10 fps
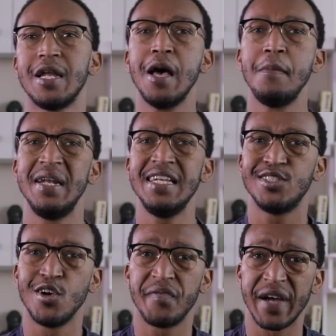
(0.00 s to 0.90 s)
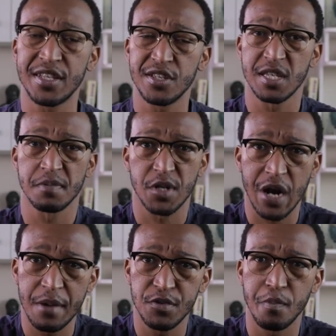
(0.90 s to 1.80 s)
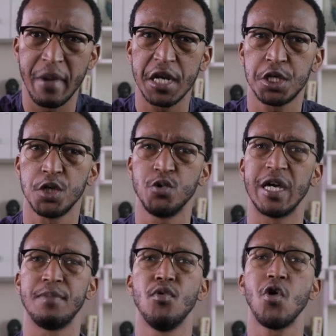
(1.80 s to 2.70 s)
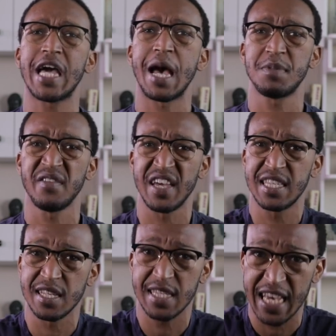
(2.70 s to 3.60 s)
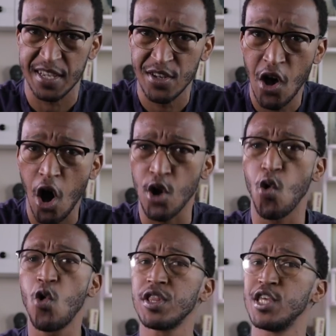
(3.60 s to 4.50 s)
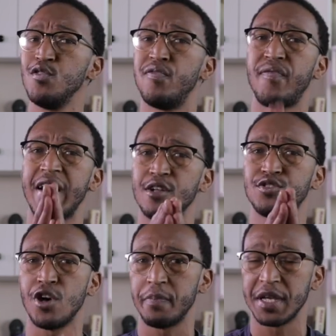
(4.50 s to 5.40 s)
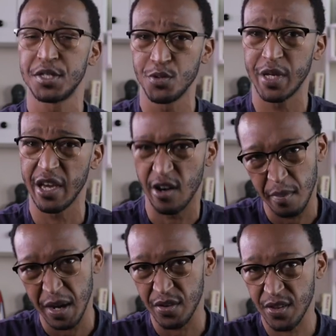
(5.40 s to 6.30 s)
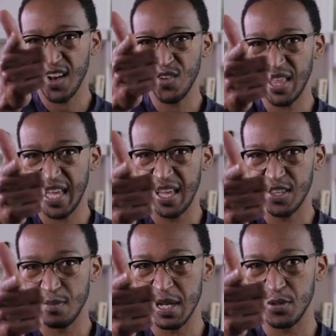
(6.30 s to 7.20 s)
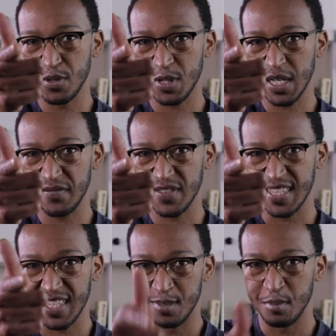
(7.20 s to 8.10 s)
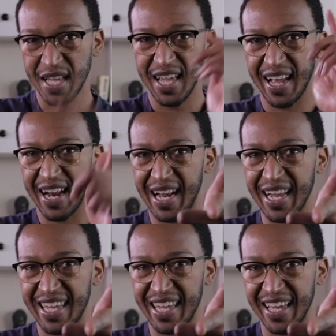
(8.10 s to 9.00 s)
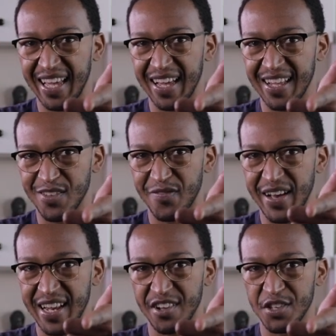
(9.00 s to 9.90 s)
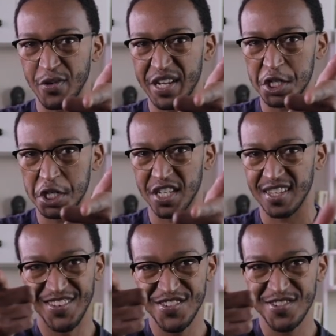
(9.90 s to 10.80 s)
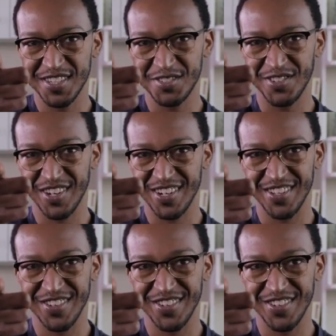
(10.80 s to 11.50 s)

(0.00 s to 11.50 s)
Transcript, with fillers: that, please don't forget to subscribe to make sure you get more captivating takes on all the you fail topics you care about. Go there to mess with your self-esteem. Click here to find out you ain't shit. Do what you gotta